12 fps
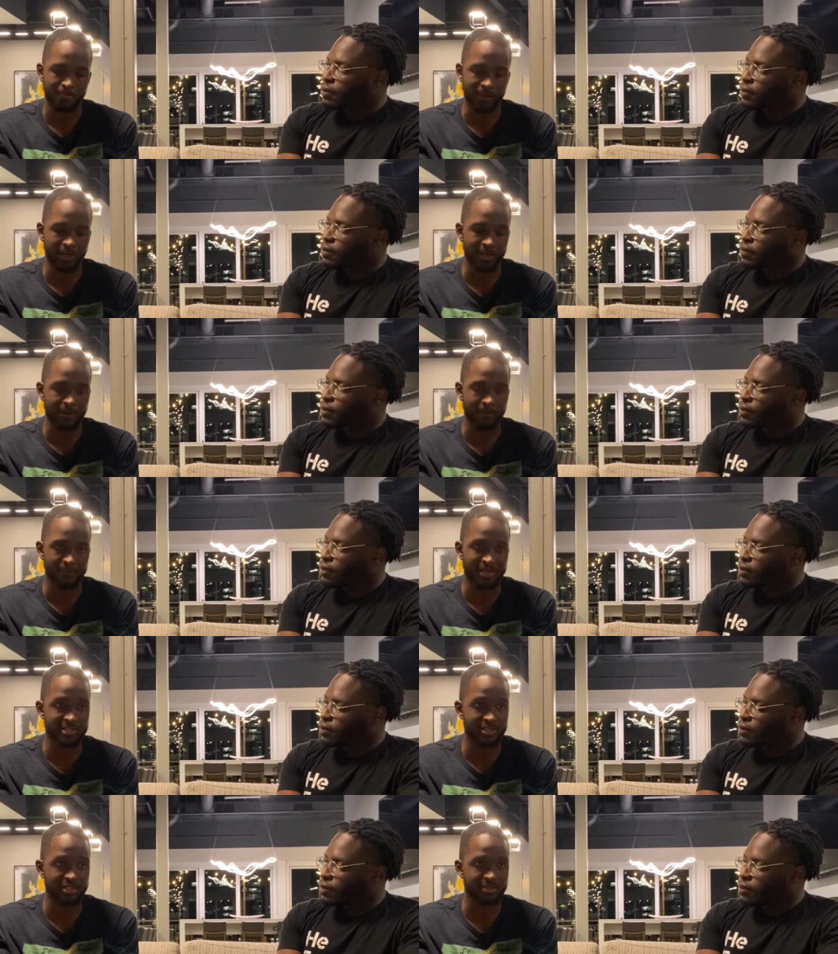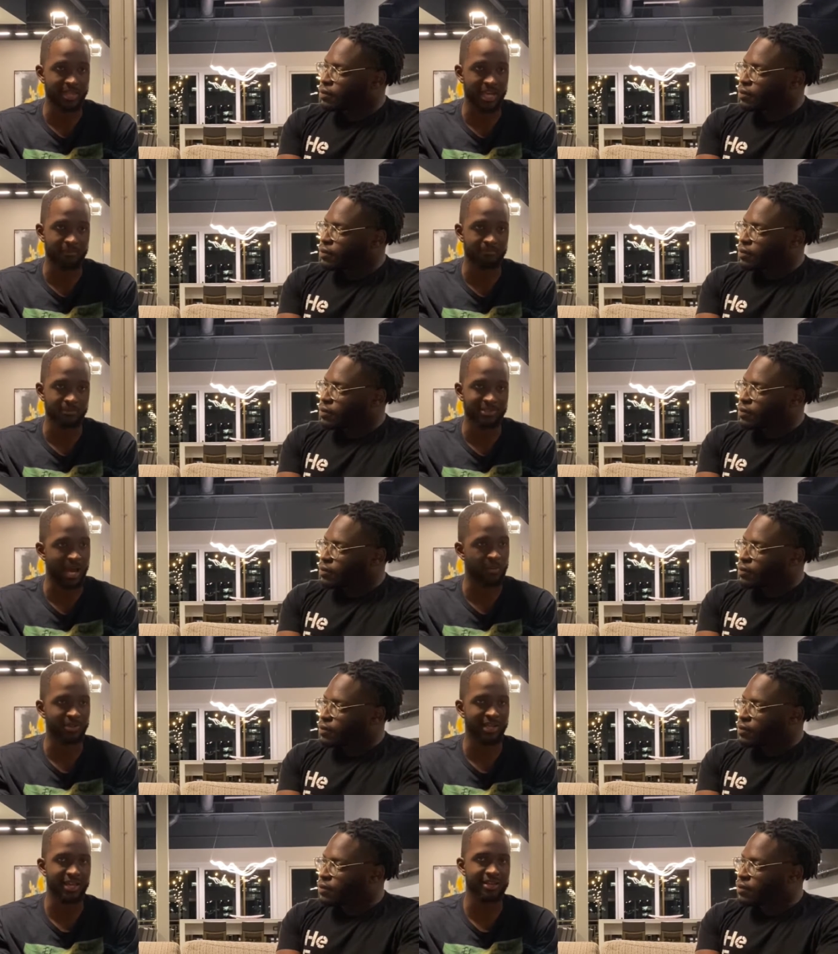Speaker 1: um, it's good that
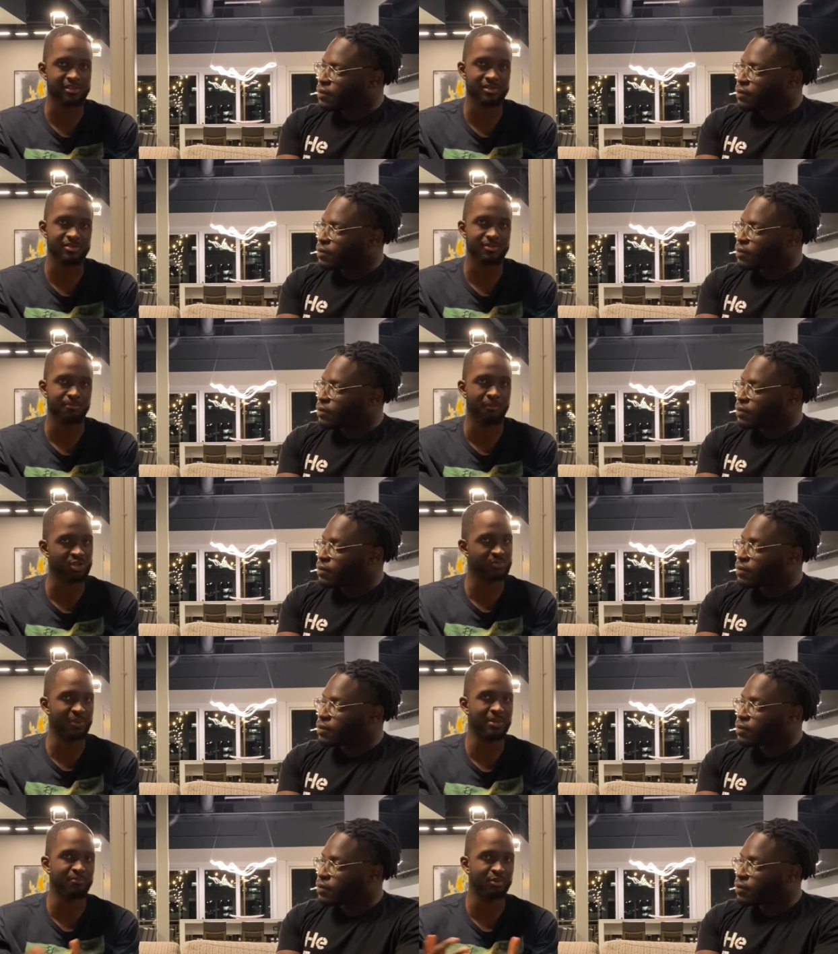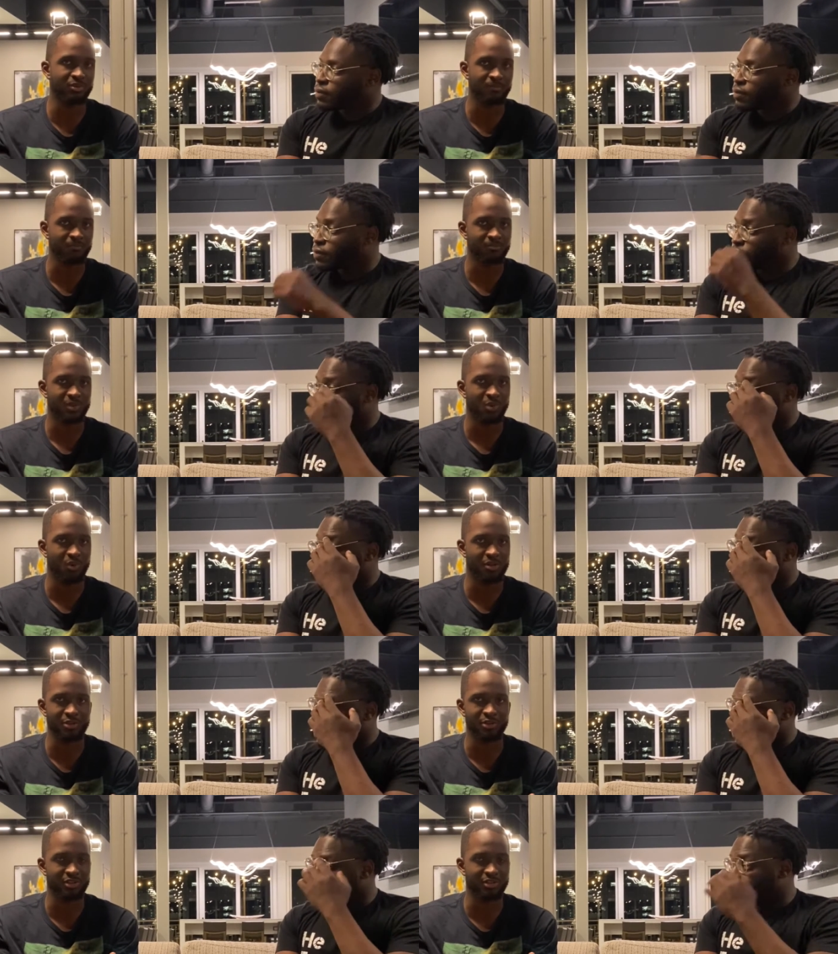nowadays most people,
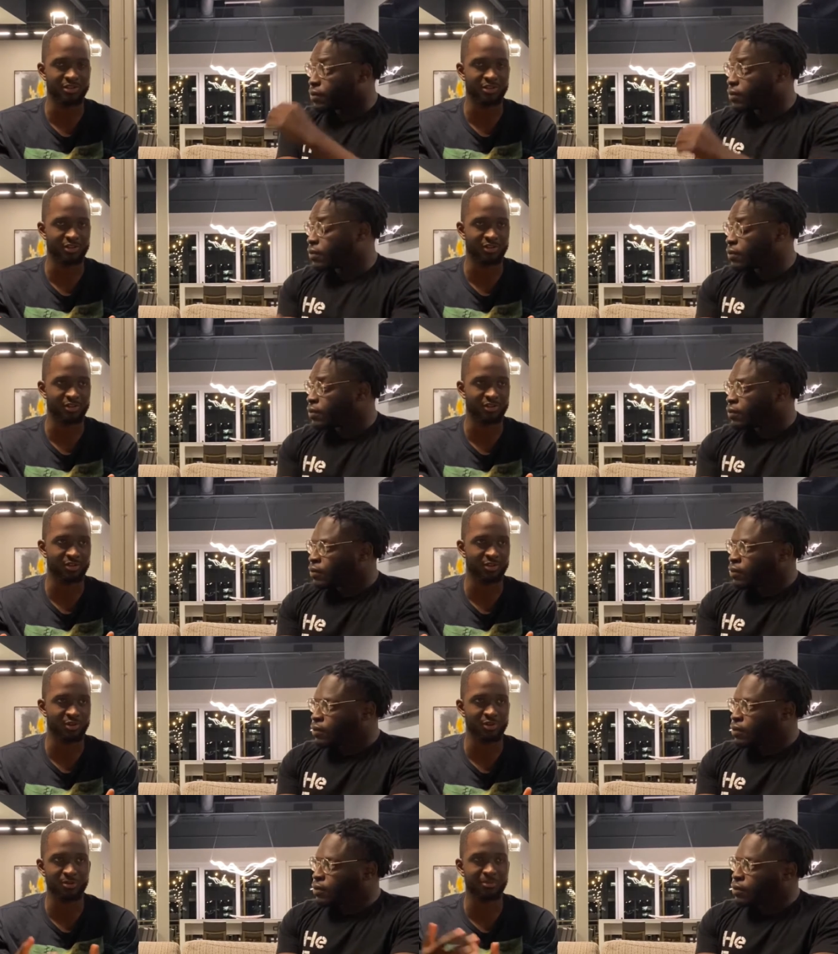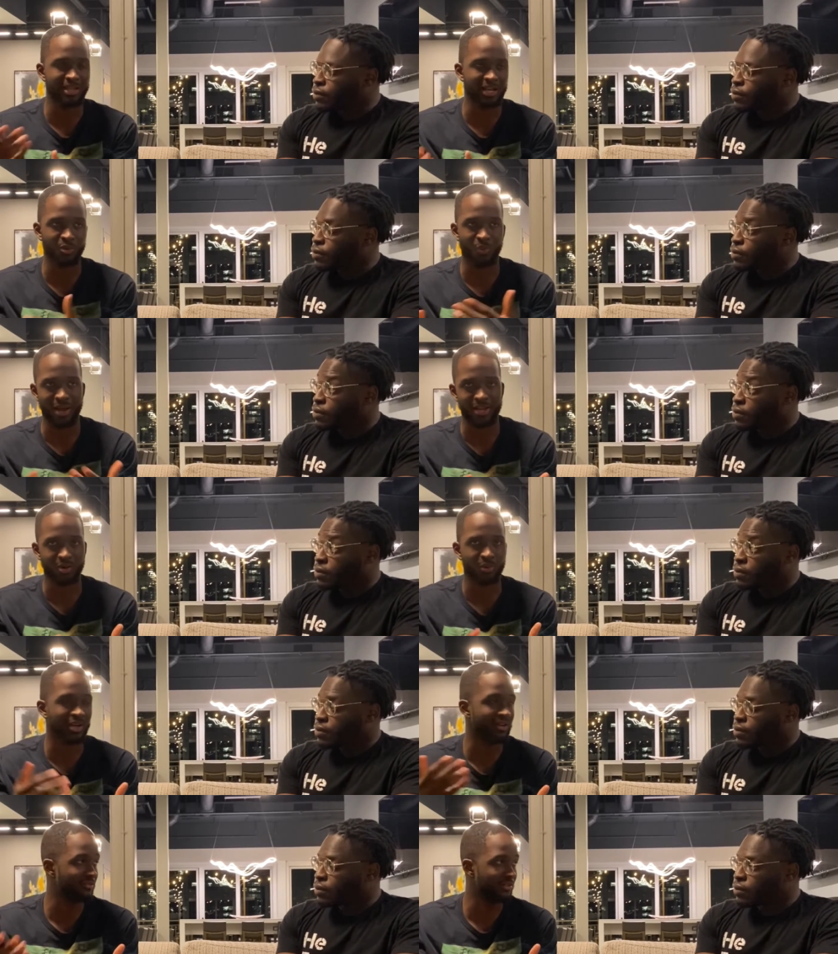whether you're you're black, white, or
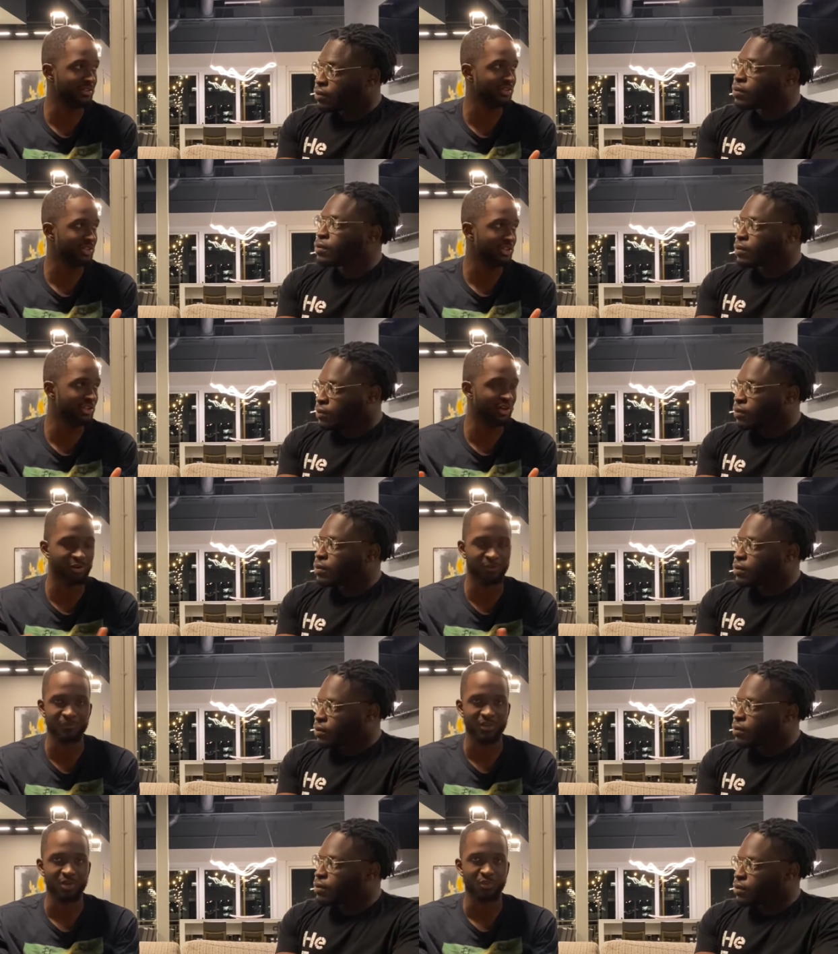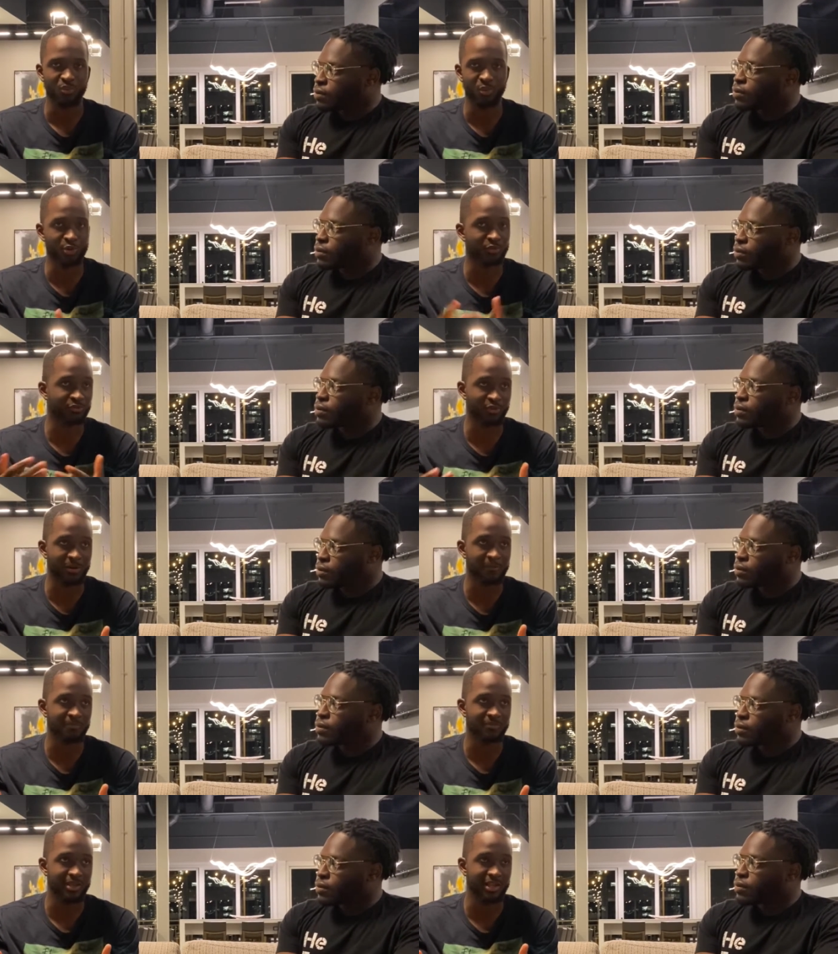whatever, you know, where you're from,
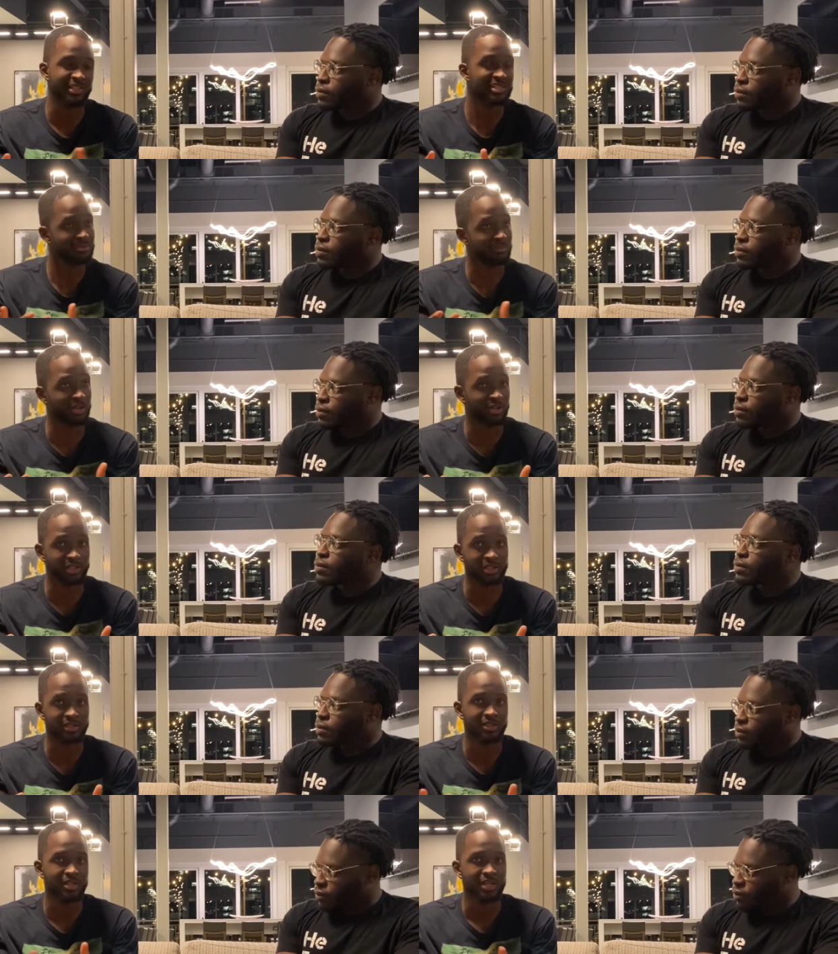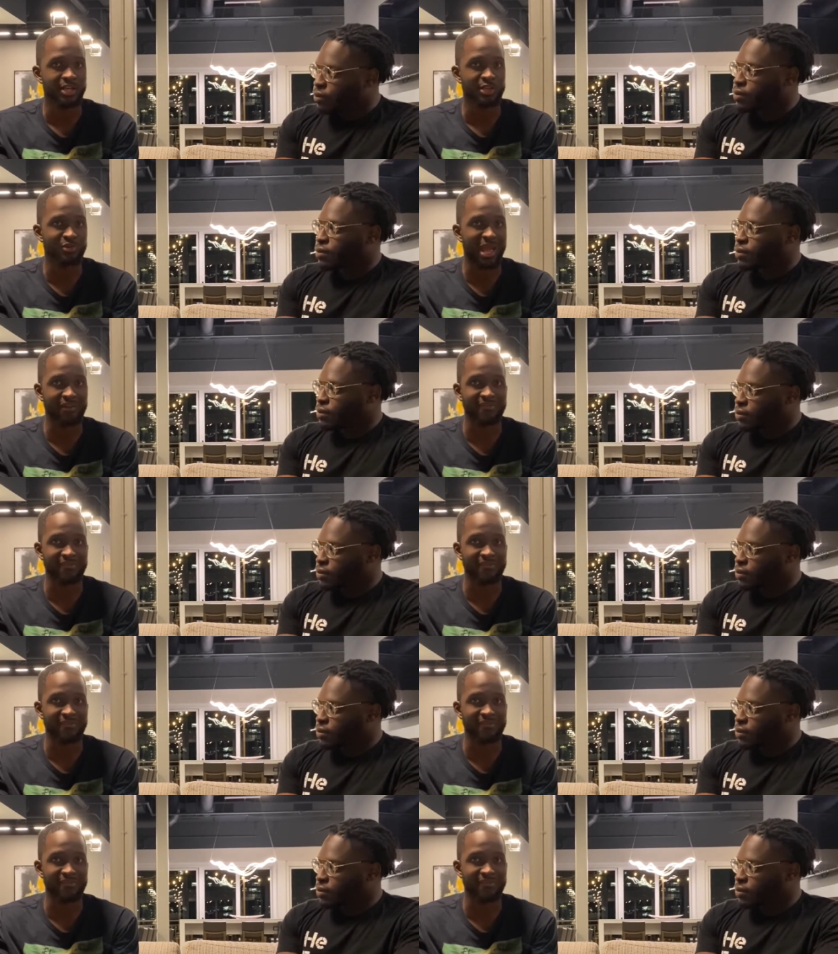at least in America, you have